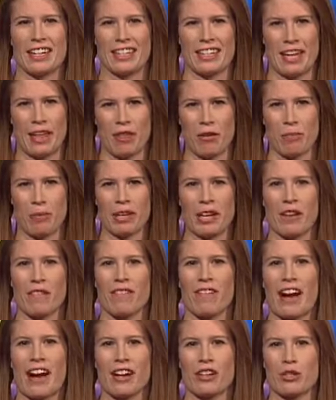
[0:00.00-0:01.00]
Now, the Blair
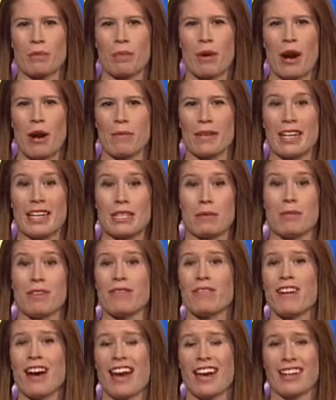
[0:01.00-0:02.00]
Fire Department has been
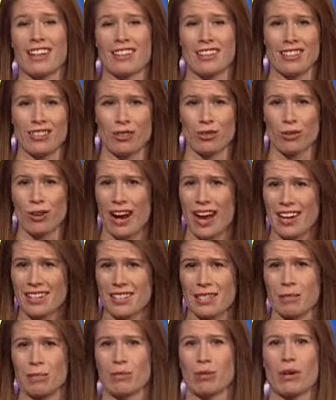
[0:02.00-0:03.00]
fighting these grass
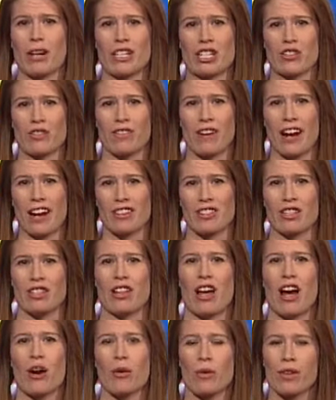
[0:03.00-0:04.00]
and brush fires
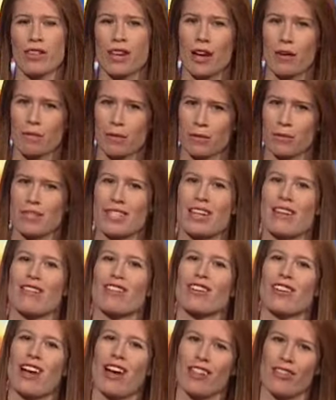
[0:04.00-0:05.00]
along with help from
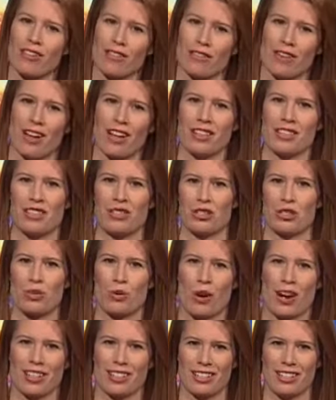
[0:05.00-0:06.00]
several other volunteer
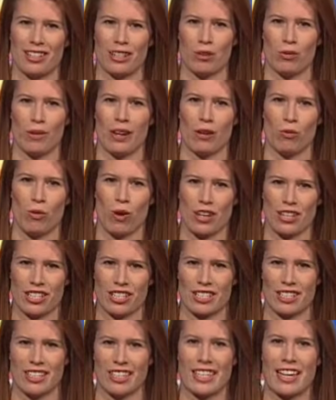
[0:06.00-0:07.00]
squads in and around
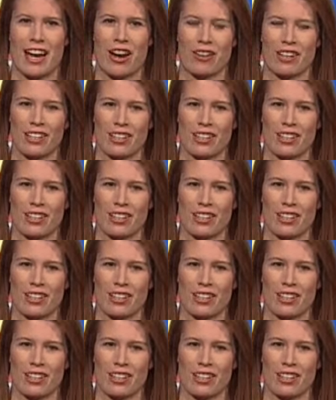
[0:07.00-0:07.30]
Washington County,